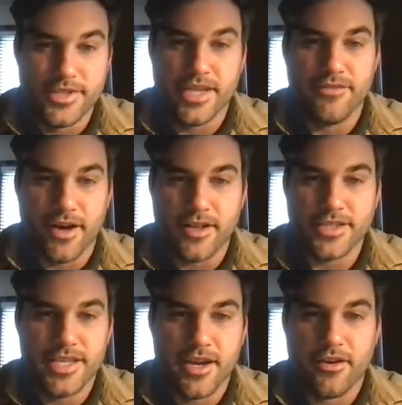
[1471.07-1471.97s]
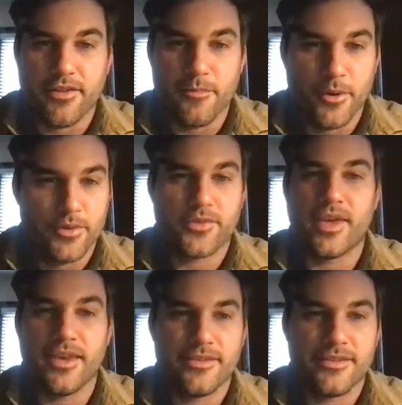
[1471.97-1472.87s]
did volunteer the most
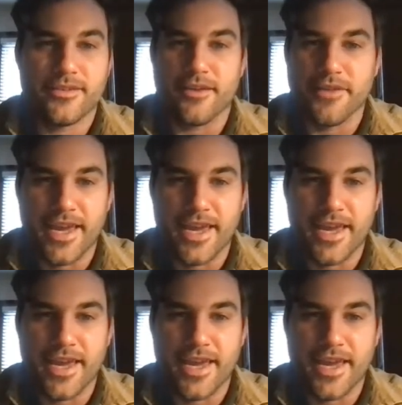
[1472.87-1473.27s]
cases of